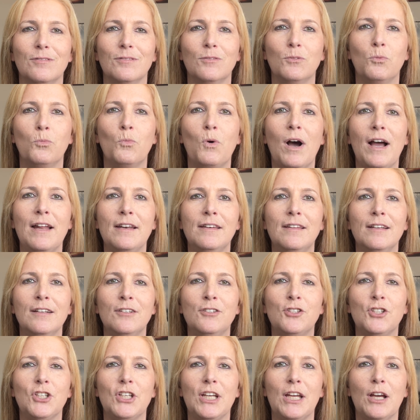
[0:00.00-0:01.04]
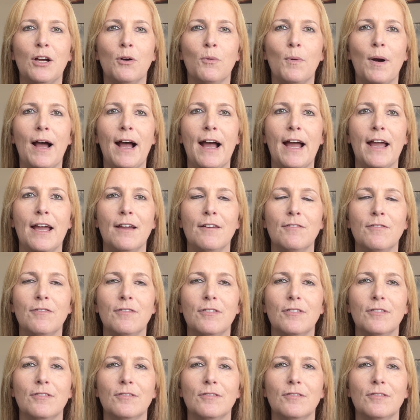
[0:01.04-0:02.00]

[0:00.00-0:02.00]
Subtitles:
When did she arrive?